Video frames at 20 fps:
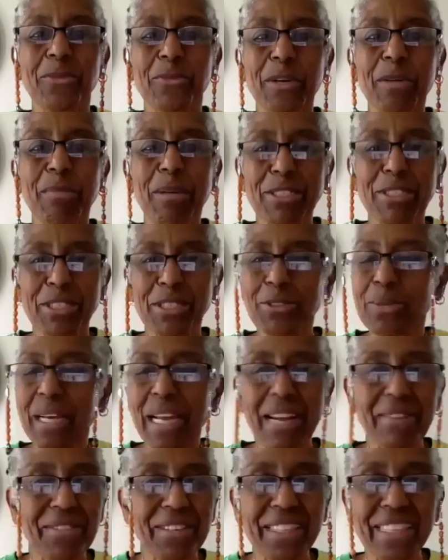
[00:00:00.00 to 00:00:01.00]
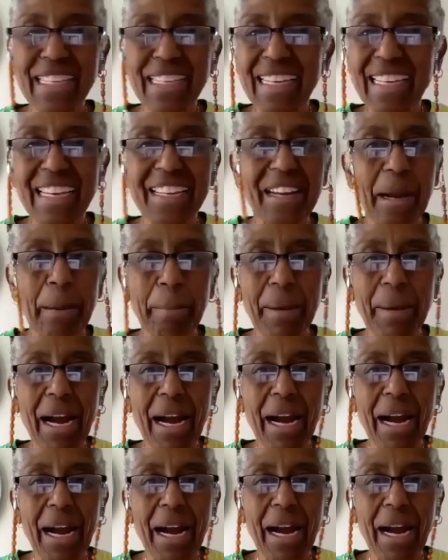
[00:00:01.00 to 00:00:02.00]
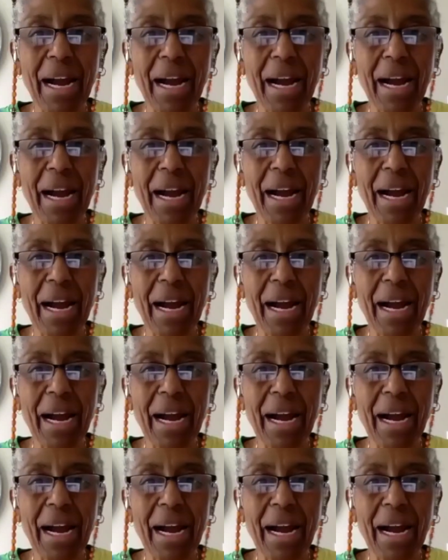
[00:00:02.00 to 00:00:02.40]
We must do everything in our power